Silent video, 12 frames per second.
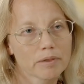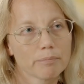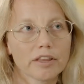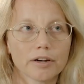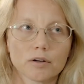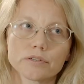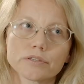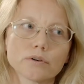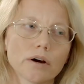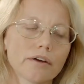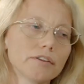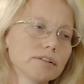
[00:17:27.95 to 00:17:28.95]
but then also
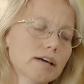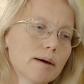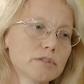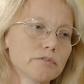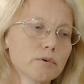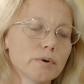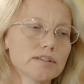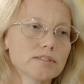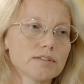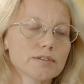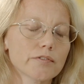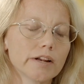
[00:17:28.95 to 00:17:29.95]
other types of
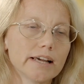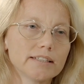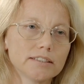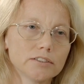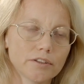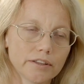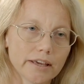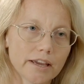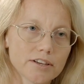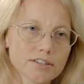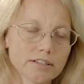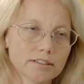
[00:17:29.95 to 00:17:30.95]
questions related to the
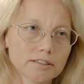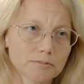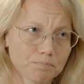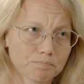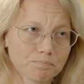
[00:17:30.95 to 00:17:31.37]
ancient